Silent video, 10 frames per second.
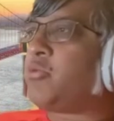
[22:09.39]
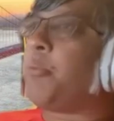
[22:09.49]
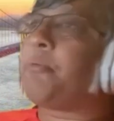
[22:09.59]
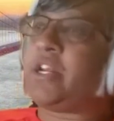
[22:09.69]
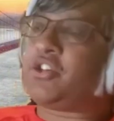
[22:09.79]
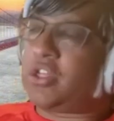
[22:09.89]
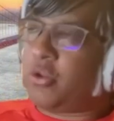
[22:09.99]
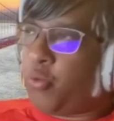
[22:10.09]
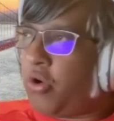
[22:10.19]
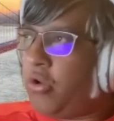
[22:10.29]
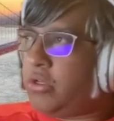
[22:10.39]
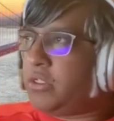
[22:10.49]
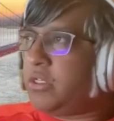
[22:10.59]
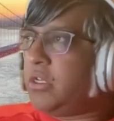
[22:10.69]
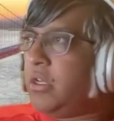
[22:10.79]
Replenishing the
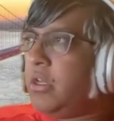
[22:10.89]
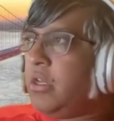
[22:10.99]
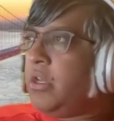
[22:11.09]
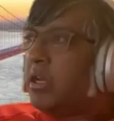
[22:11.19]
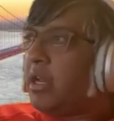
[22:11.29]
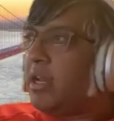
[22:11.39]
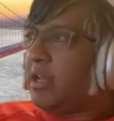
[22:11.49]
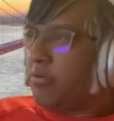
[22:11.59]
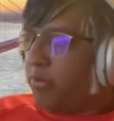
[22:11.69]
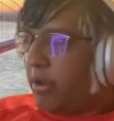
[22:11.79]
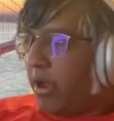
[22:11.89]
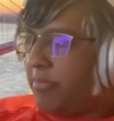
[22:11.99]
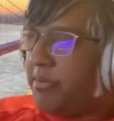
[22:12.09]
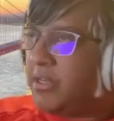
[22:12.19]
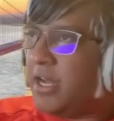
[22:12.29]
World. And like, I
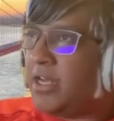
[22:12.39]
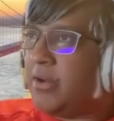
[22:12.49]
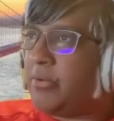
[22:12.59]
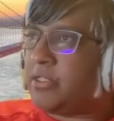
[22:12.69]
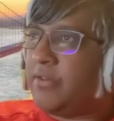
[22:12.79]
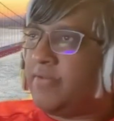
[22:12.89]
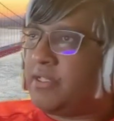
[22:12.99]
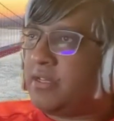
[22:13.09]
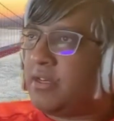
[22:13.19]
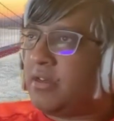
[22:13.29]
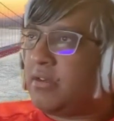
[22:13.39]
want to see if it's